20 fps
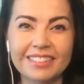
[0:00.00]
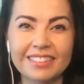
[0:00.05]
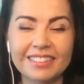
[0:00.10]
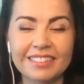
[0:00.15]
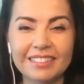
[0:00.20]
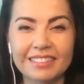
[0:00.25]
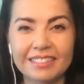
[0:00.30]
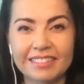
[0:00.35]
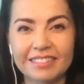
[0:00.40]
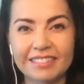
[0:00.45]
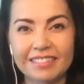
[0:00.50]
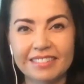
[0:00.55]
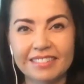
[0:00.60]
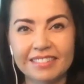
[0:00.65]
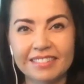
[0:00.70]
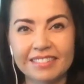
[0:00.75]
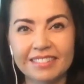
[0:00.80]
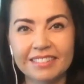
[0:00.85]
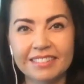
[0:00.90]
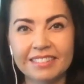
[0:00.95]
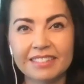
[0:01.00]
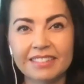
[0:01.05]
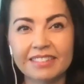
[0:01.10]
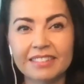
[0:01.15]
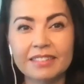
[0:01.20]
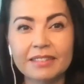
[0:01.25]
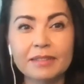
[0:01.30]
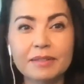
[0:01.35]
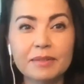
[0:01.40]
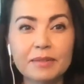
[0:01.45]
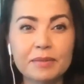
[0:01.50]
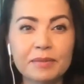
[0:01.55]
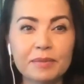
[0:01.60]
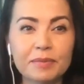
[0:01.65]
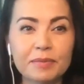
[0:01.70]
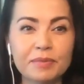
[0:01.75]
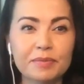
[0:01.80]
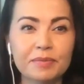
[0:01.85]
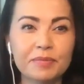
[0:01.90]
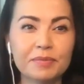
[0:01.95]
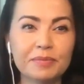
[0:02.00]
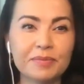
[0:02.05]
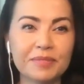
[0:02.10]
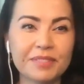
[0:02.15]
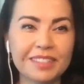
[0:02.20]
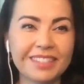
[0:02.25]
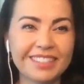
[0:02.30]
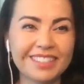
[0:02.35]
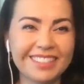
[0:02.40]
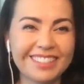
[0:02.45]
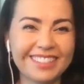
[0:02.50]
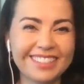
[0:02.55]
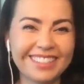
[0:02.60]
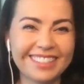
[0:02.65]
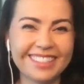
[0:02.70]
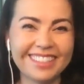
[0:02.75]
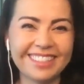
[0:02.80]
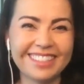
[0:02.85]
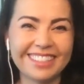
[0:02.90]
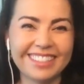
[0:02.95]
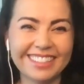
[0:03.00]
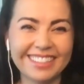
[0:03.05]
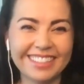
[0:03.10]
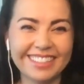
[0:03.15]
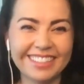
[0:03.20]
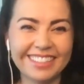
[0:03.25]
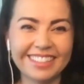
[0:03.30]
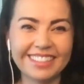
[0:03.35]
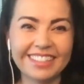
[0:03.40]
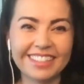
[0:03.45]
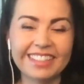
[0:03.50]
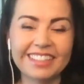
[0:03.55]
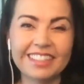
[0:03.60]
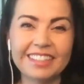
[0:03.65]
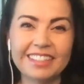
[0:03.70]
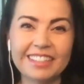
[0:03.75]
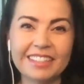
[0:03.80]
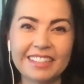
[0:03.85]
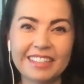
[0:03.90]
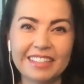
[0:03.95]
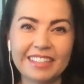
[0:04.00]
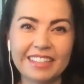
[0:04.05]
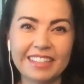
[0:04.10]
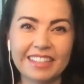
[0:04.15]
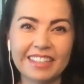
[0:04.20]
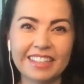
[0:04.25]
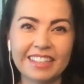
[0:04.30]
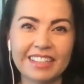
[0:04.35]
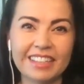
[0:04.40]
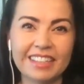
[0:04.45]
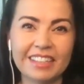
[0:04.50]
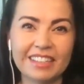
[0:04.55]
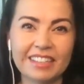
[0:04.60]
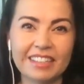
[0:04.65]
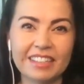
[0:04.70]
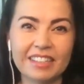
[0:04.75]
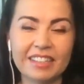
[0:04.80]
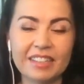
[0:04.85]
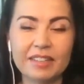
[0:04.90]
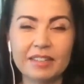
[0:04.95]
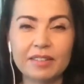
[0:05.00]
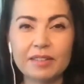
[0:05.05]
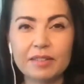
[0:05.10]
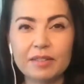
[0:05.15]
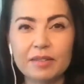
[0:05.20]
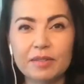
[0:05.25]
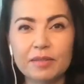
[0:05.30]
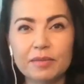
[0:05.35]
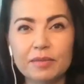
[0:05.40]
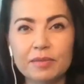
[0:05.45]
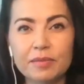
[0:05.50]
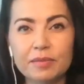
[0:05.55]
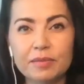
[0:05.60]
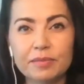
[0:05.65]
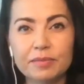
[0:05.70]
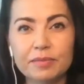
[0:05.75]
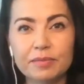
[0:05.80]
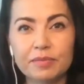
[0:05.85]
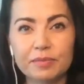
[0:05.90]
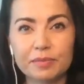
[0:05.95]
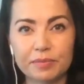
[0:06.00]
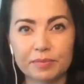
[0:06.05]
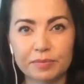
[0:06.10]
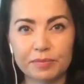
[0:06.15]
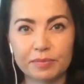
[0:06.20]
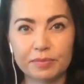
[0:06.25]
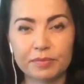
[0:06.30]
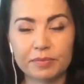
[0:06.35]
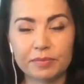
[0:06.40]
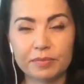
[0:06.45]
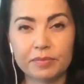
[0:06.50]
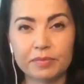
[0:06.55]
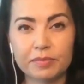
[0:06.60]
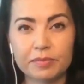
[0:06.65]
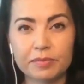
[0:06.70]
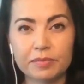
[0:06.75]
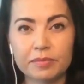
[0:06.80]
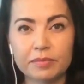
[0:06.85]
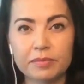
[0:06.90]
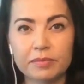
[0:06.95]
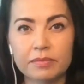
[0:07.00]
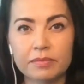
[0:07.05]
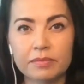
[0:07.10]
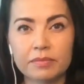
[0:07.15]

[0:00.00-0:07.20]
No words are spoken by the person on screen.